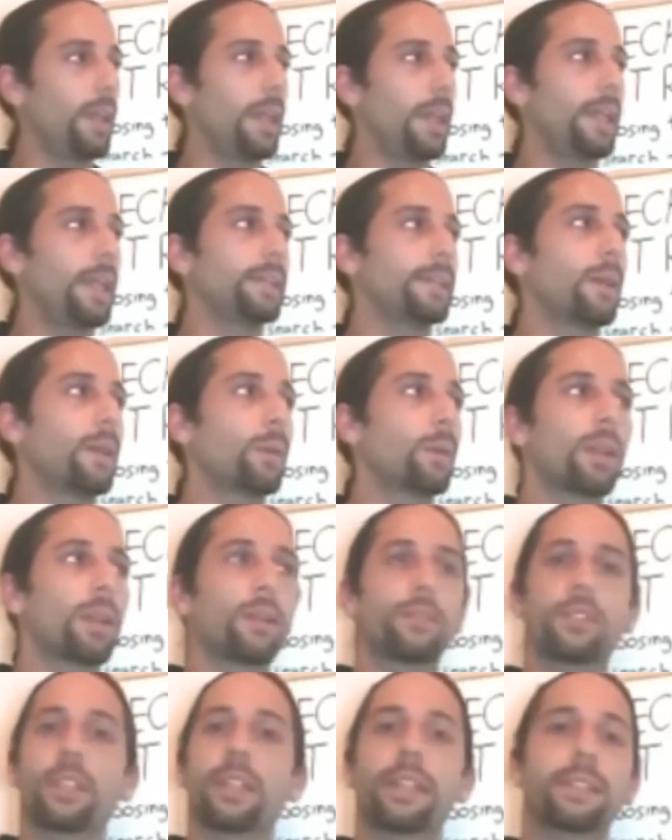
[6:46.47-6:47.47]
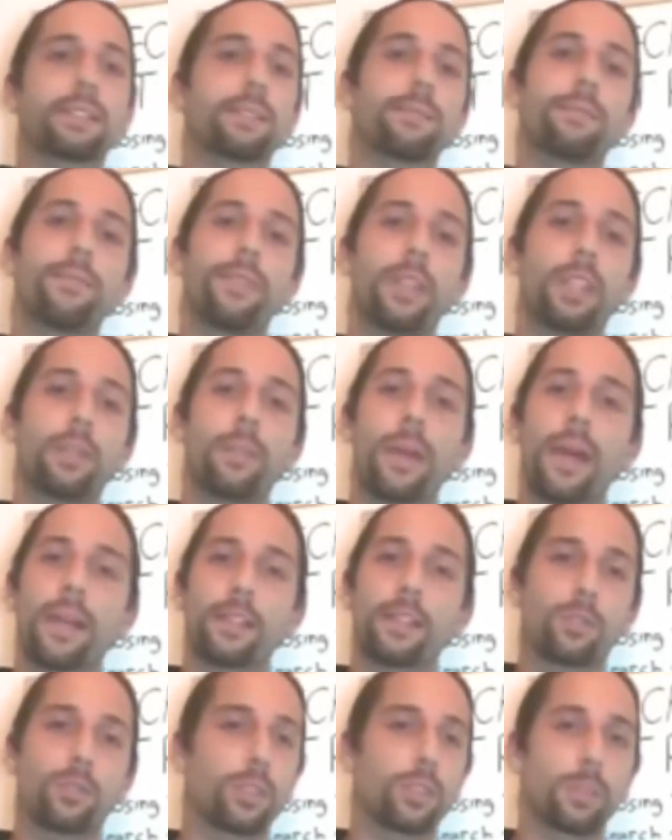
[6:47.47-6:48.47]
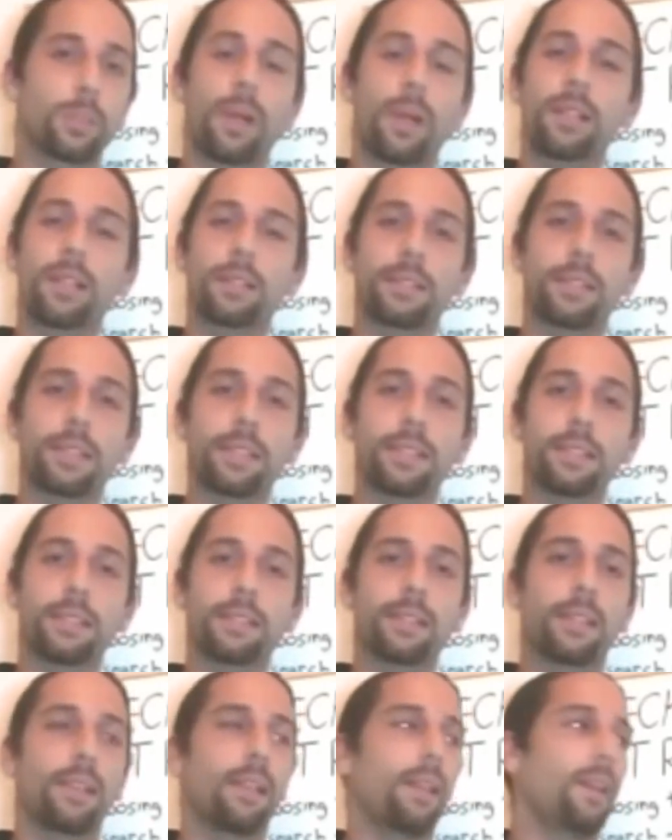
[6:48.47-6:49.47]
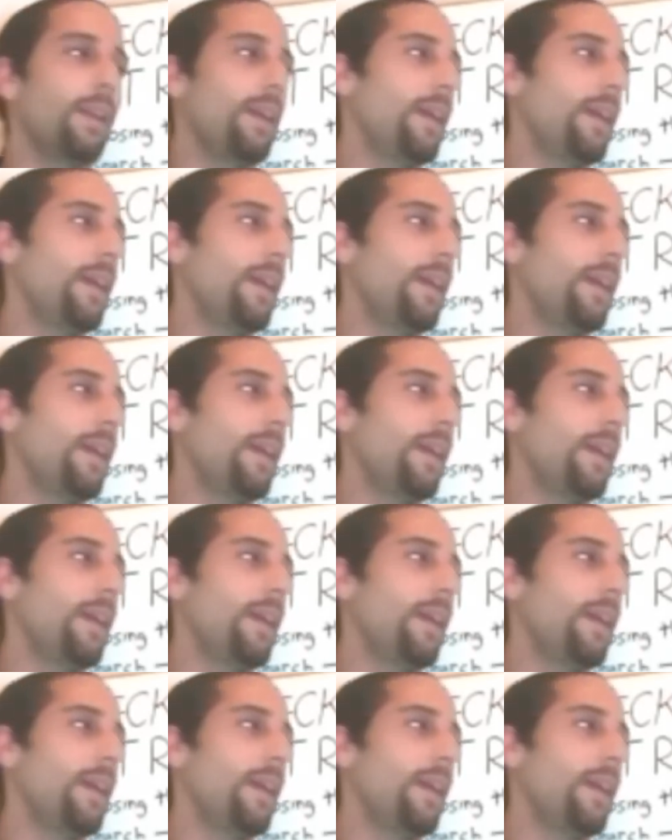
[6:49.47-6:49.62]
and I would love to get some feedbacks, responses,